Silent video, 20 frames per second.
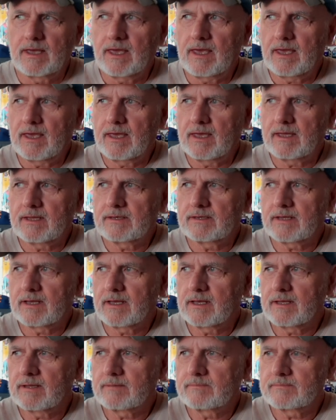And
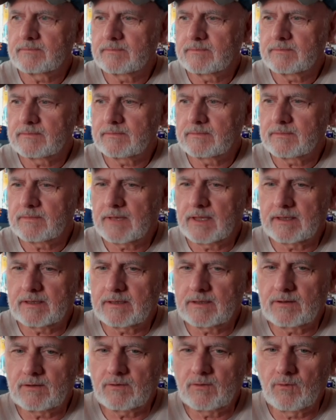um, like
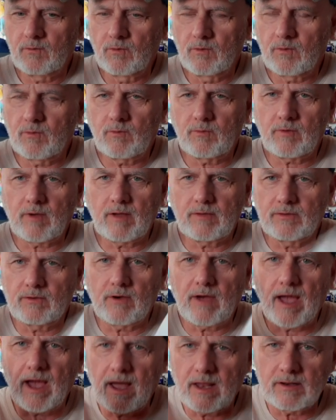their
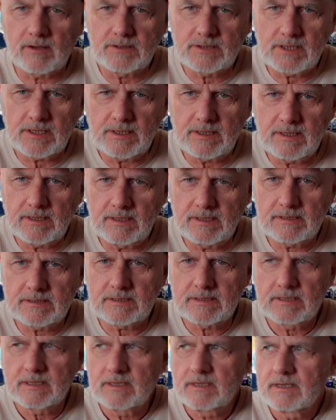allergies,